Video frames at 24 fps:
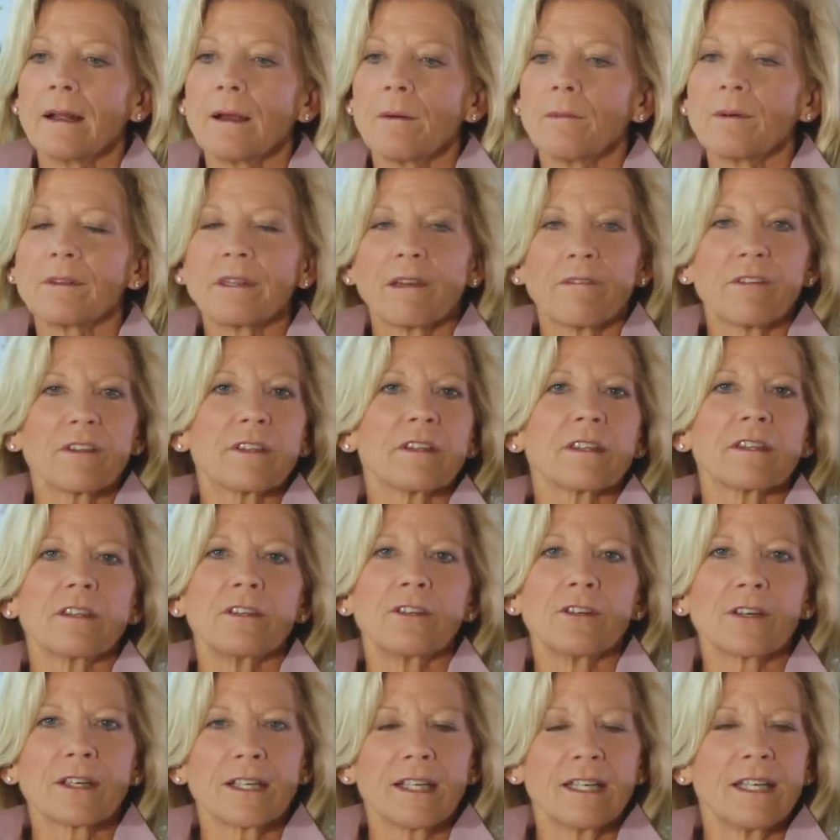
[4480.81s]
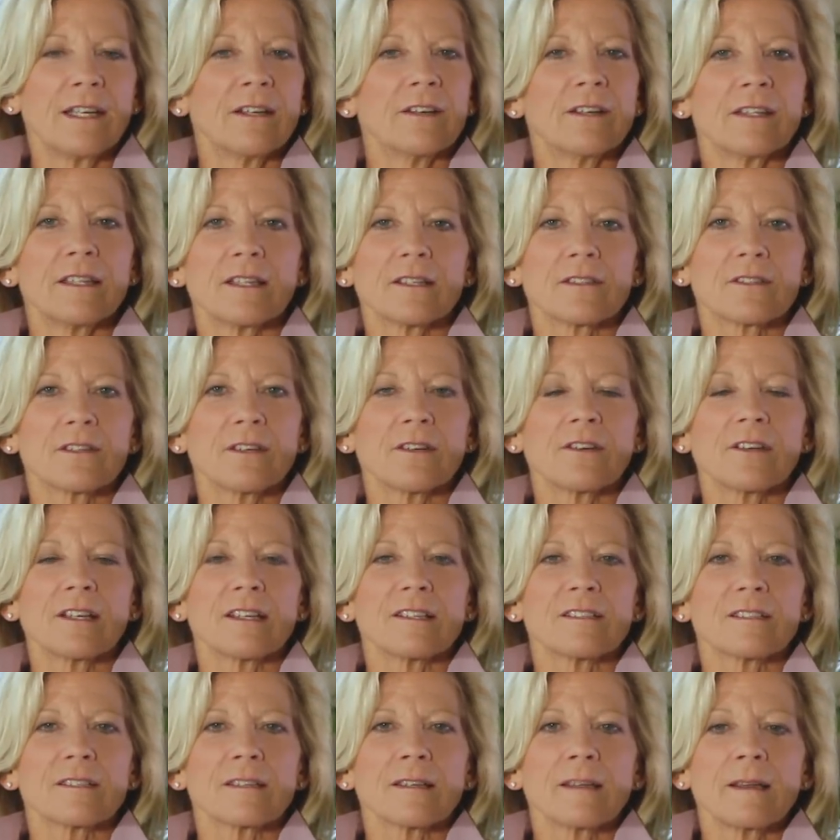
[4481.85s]
with everything that you're going to hear in this
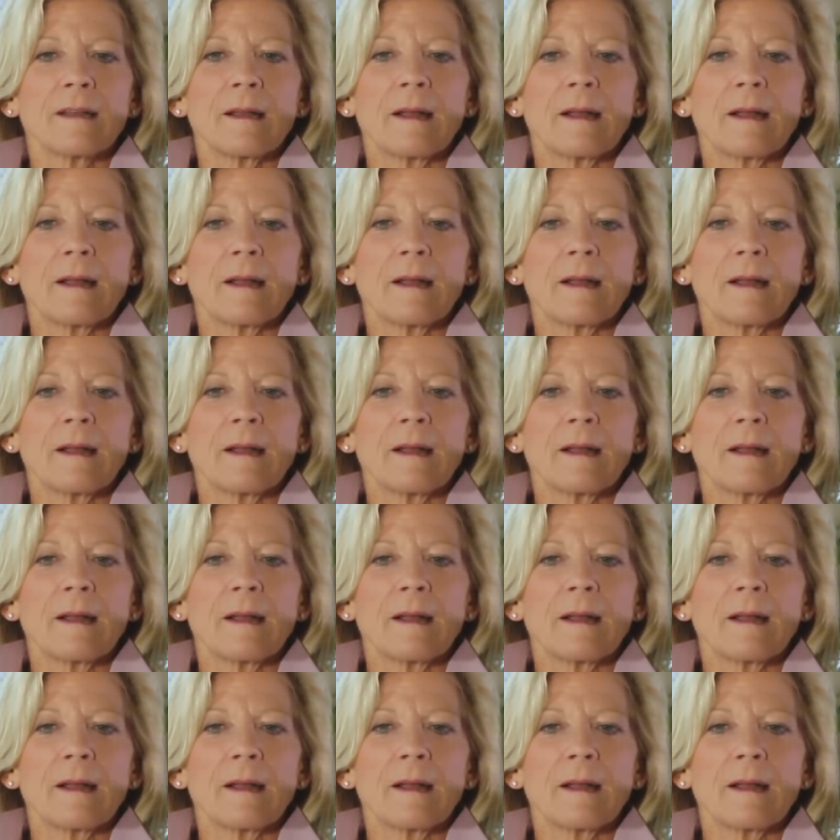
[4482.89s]
series,